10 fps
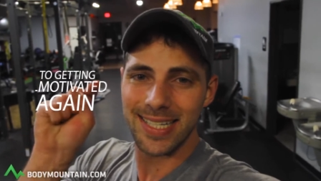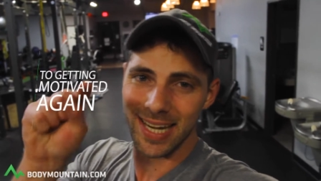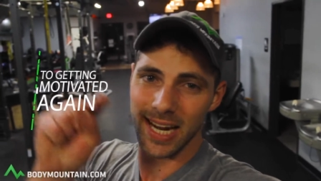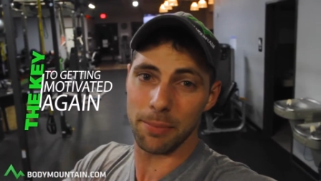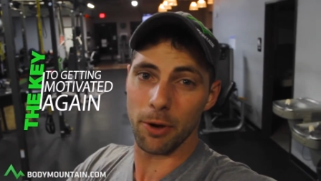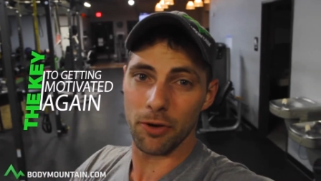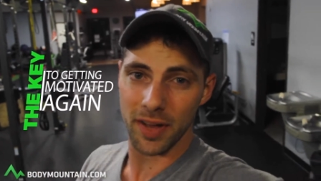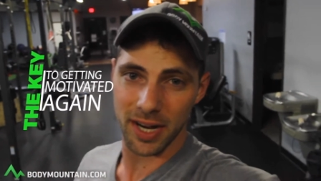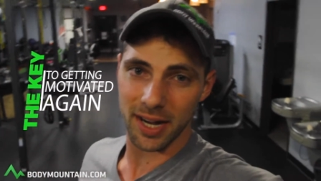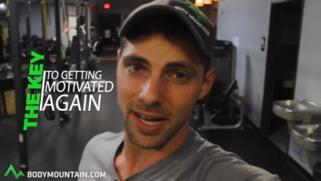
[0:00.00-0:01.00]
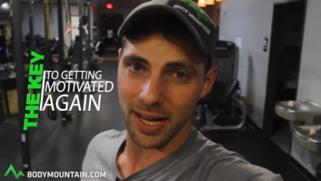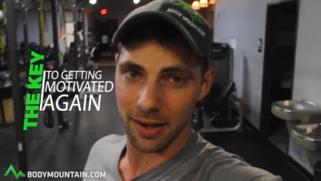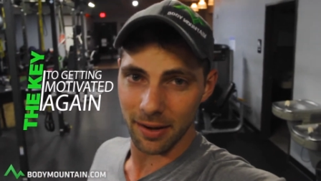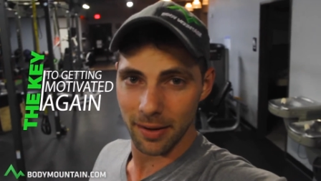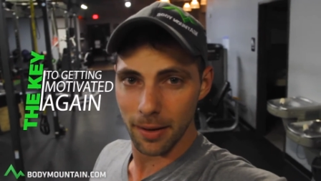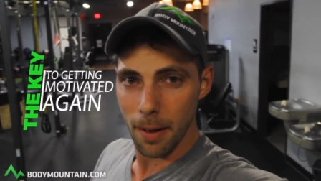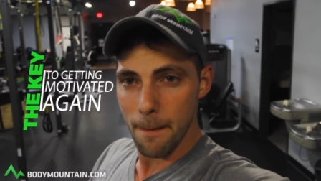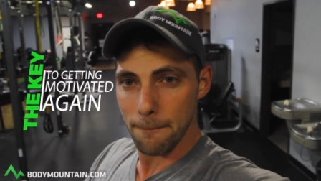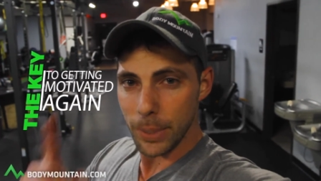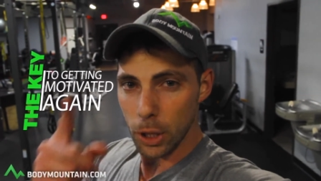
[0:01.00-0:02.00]
to getting motivated again.
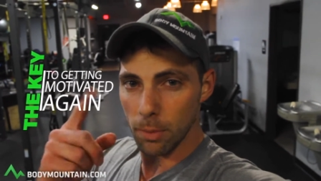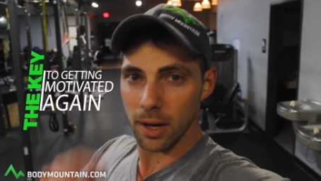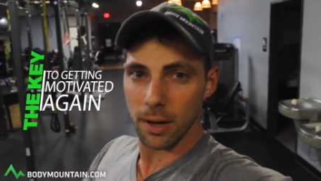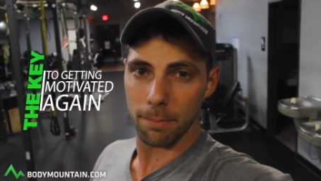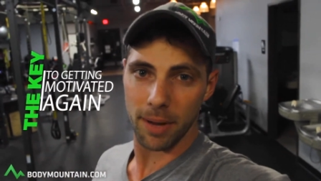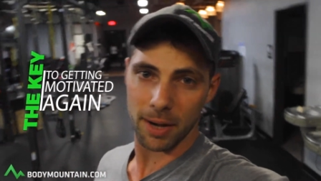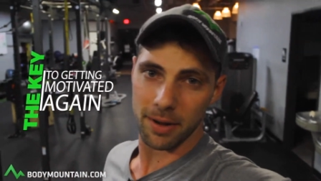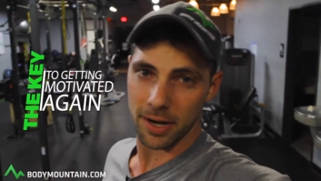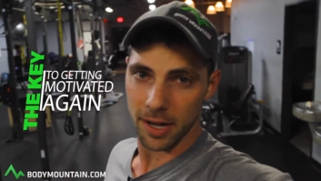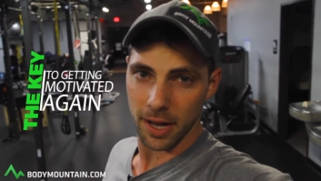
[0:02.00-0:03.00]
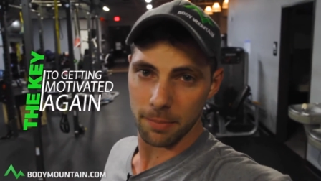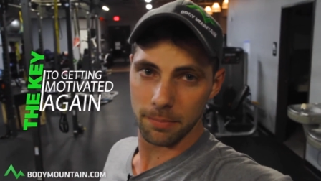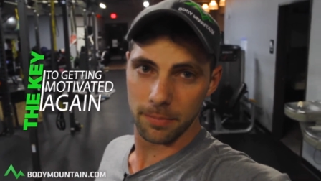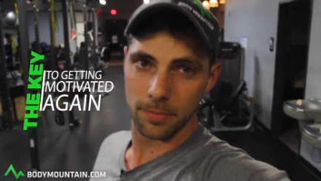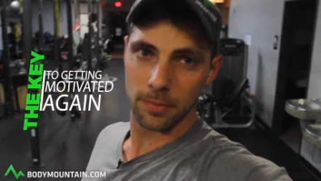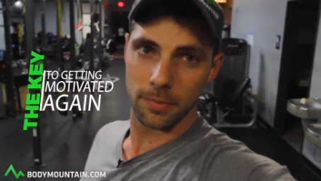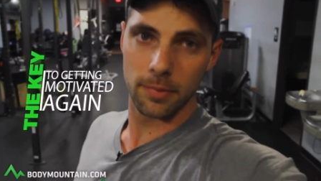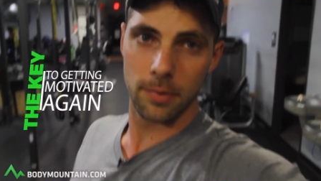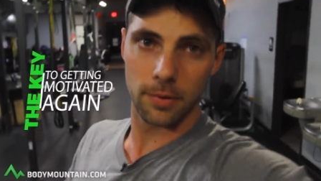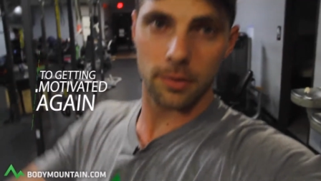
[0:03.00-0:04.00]
Boom, bodymountain.com.
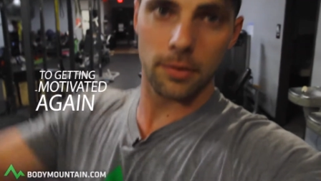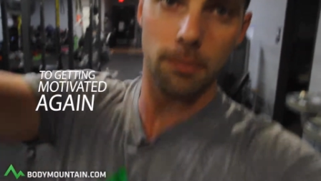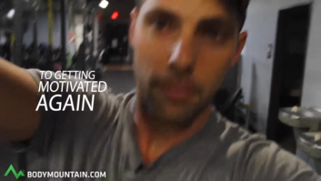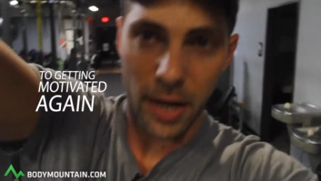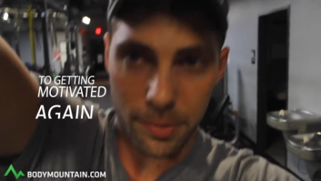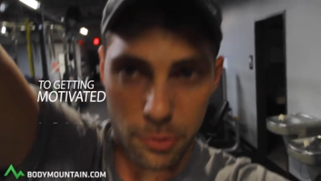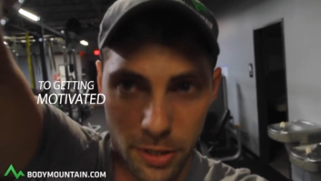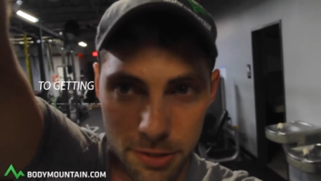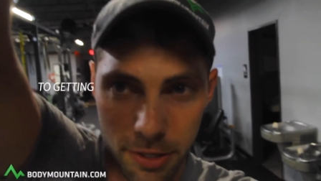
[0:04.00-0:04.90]
My name's Reland